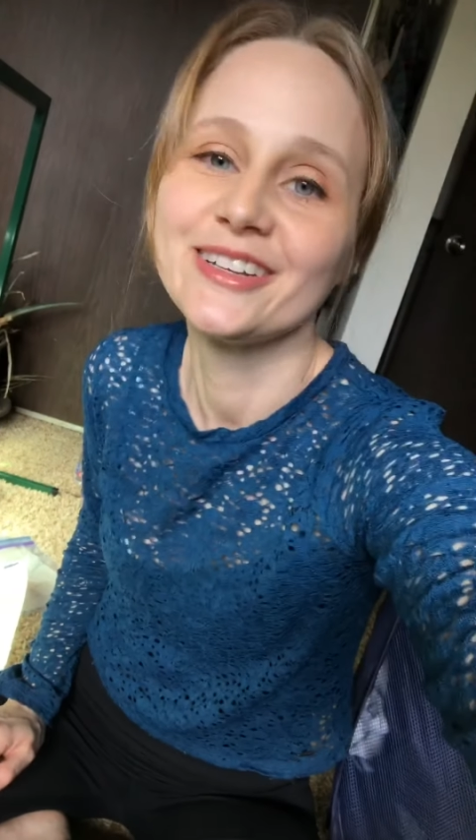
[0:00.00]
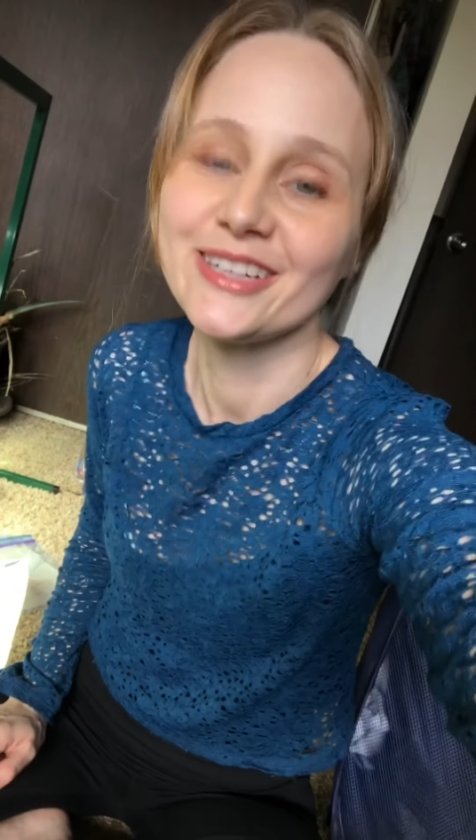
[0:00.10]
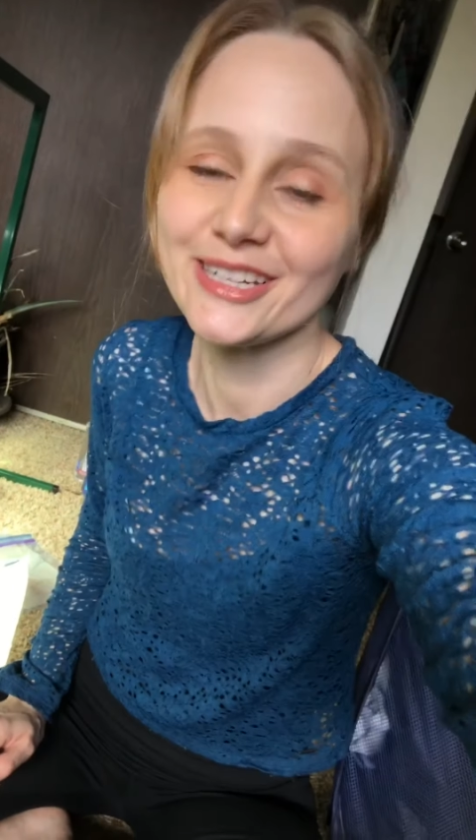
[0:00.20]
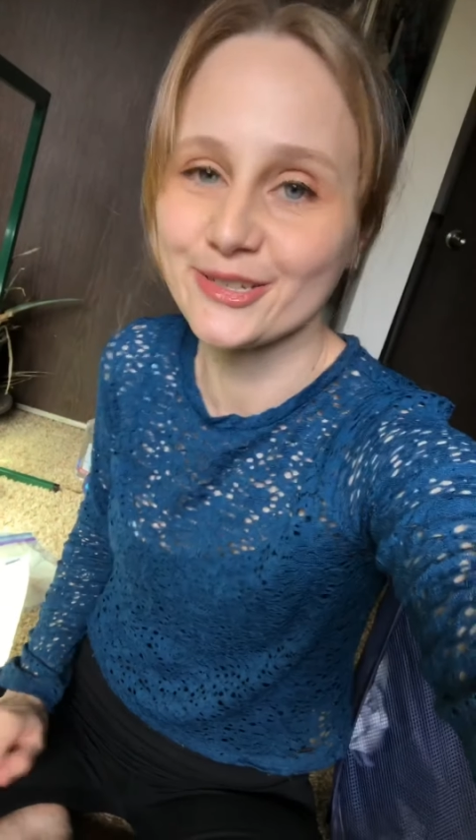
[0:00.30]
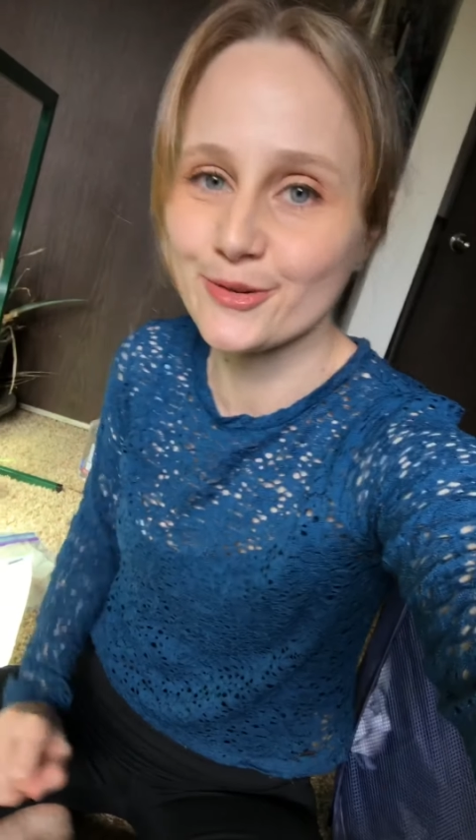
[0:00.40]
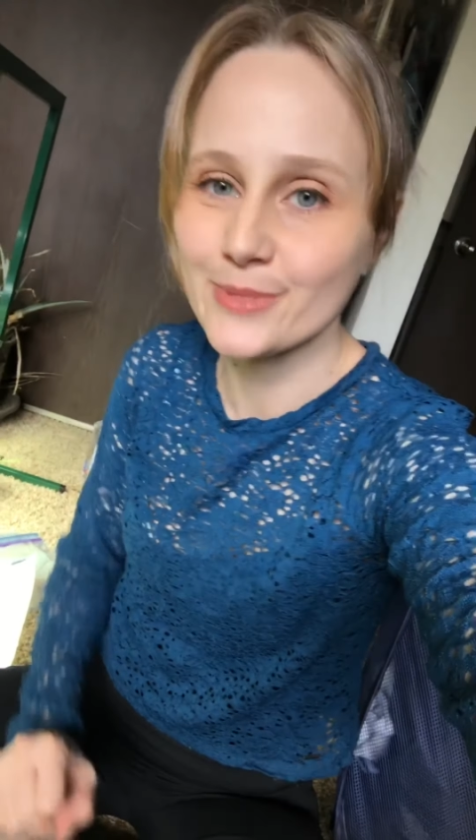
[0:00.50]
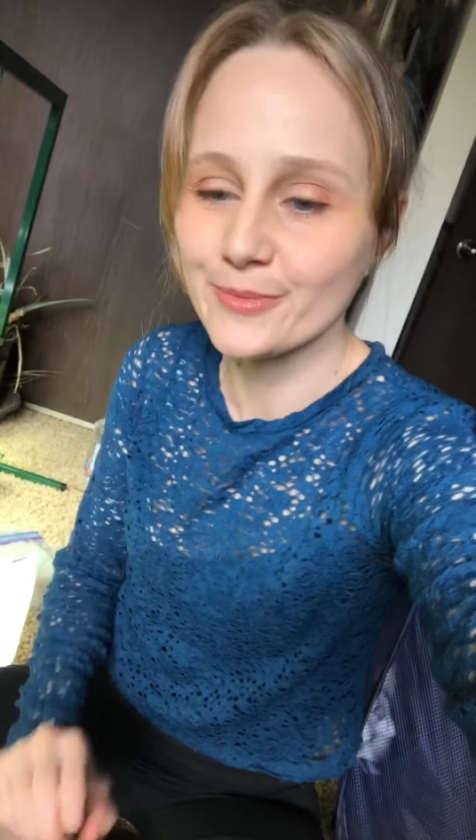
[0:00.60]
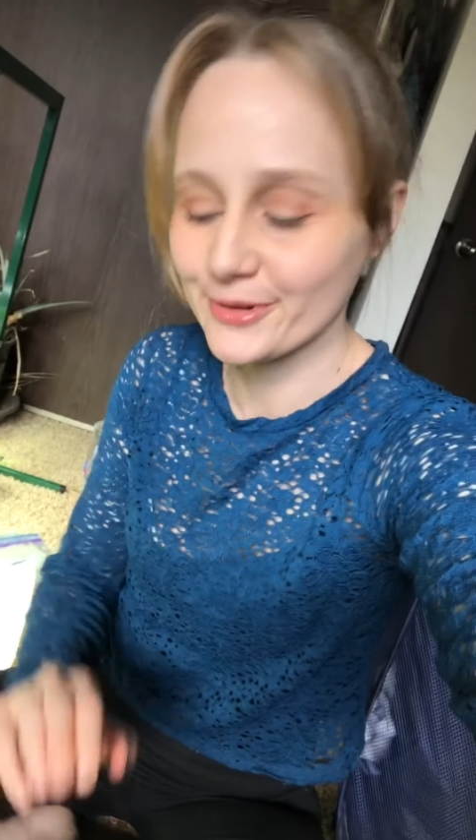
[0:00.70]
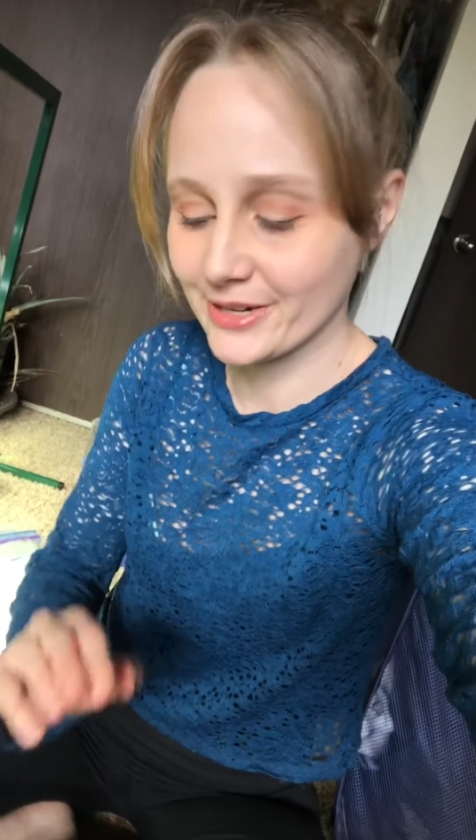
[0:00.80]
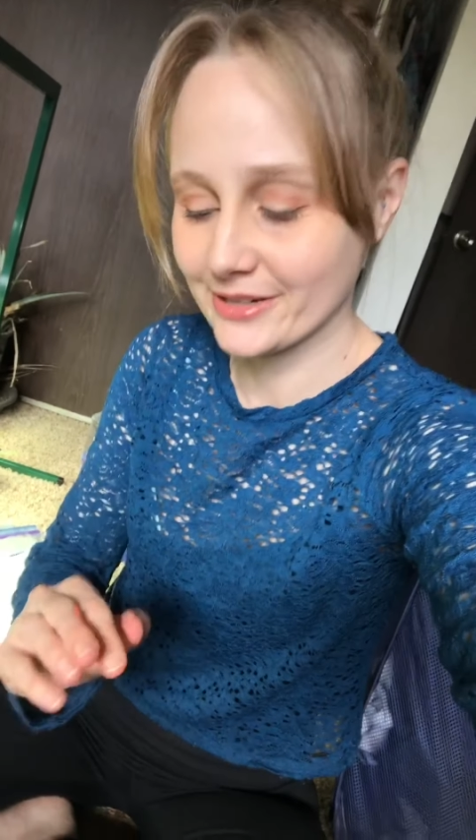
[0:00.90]
is
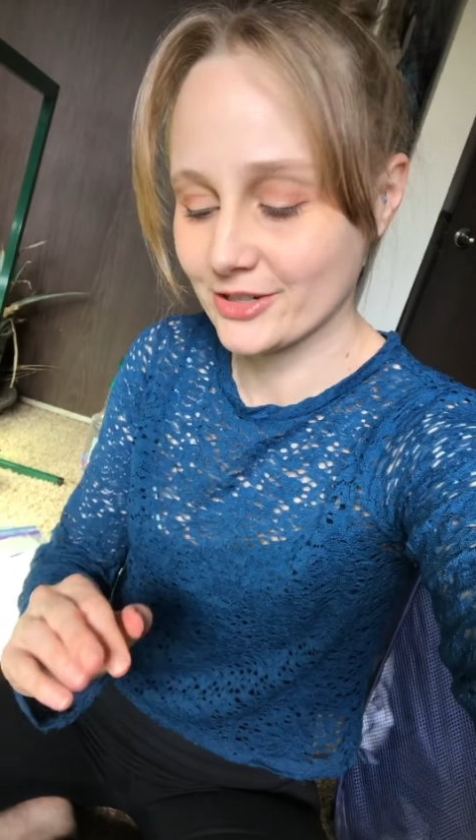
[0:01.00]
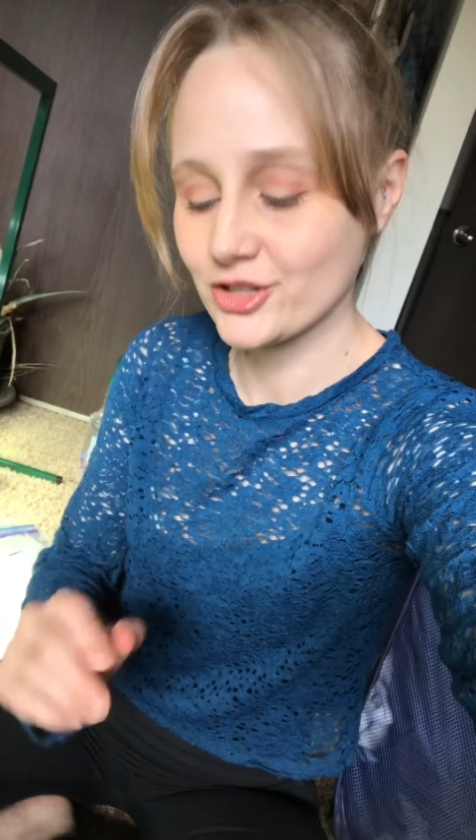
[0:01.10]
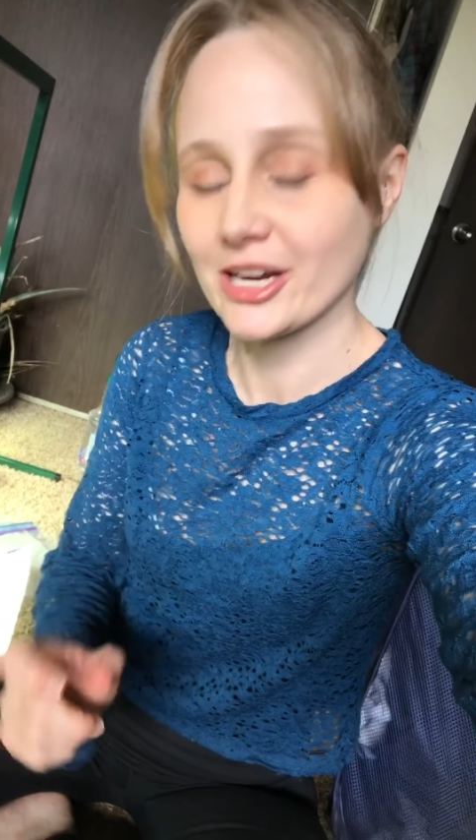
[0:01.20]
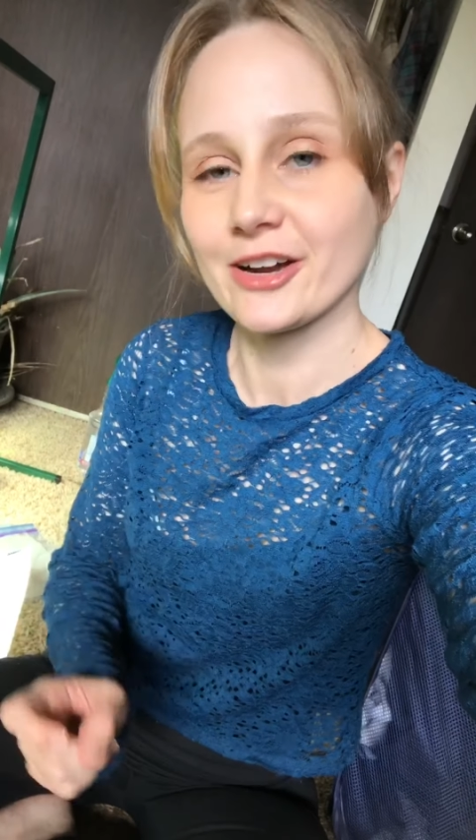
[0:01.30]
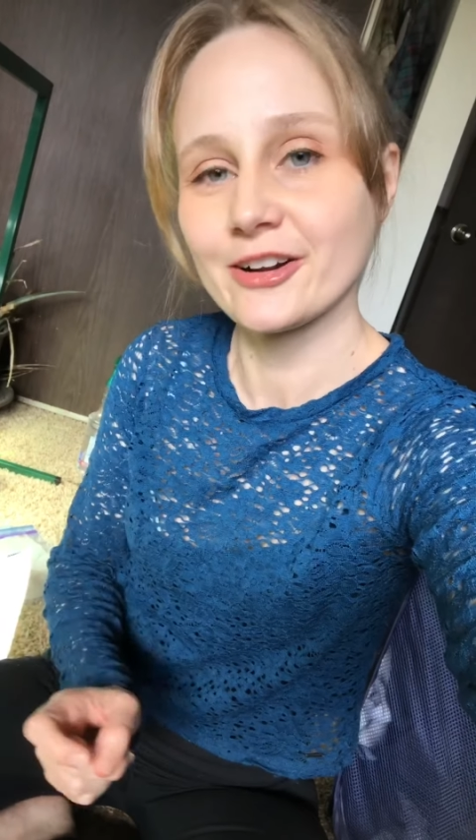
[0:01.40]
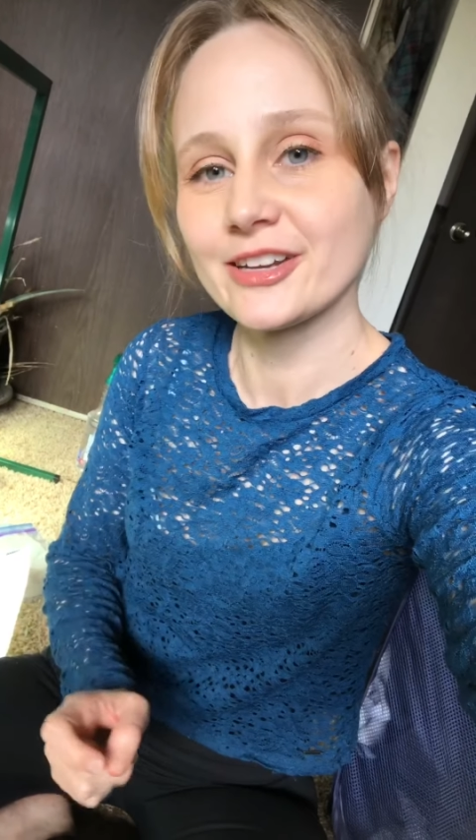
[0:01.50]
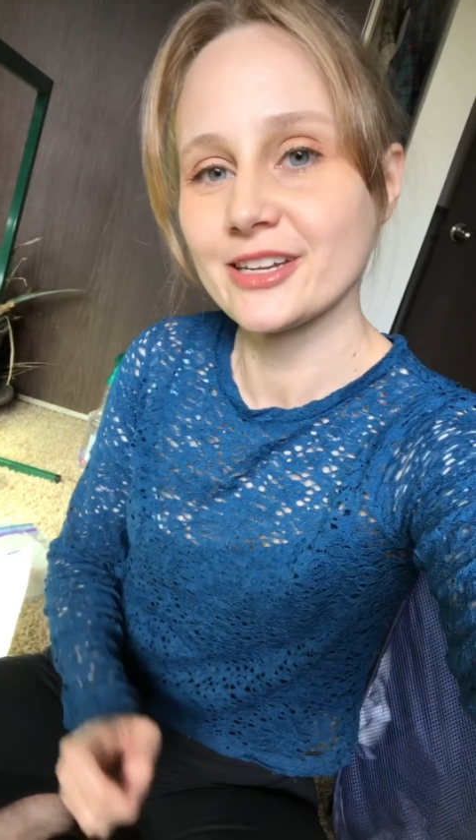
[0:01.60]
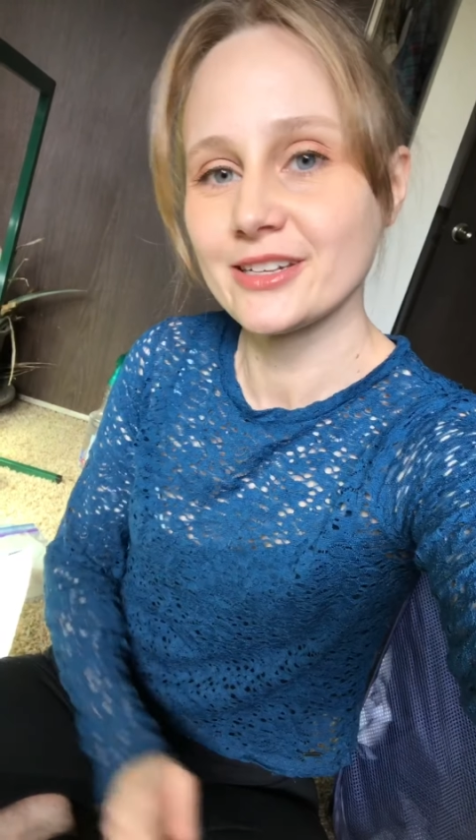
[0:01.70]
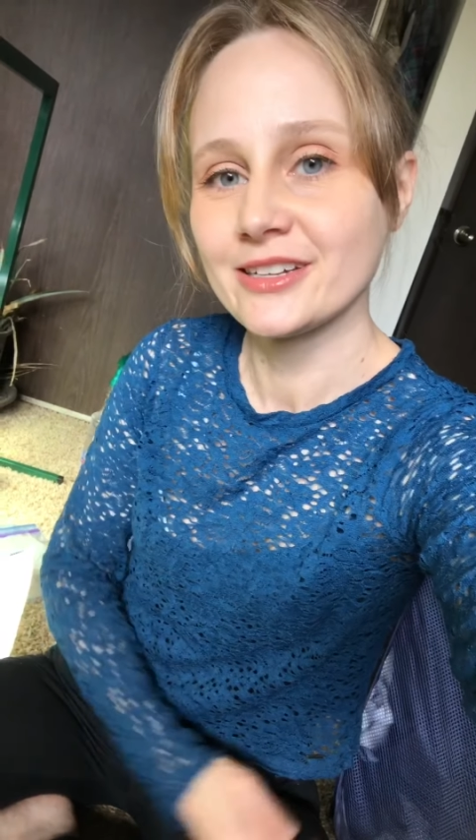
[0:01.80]
remembering to check on it,